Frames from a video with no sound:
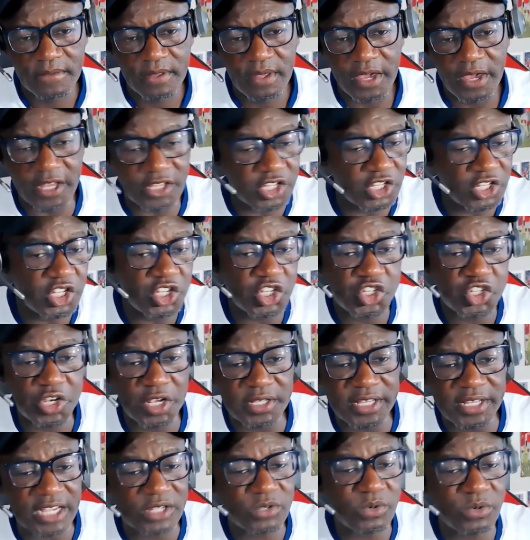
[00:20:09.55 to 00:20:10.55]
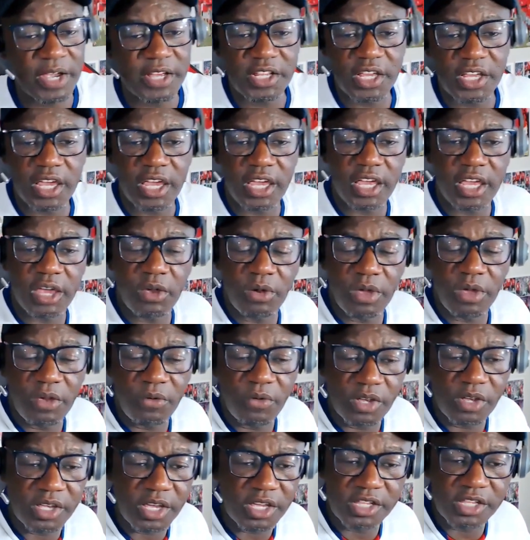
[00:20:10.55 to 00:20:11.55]
He didn't train. That's why he
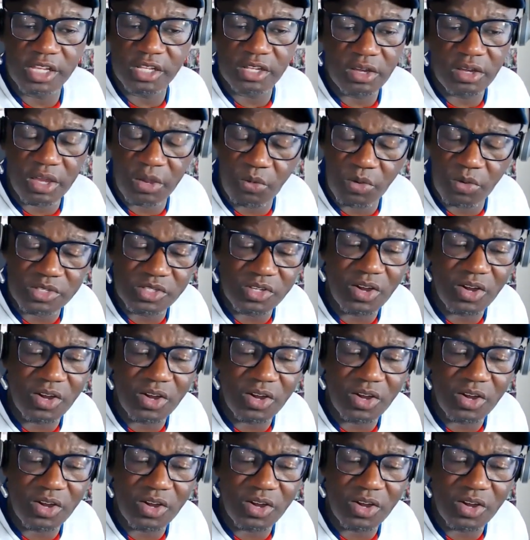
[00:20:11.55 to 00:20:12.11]
was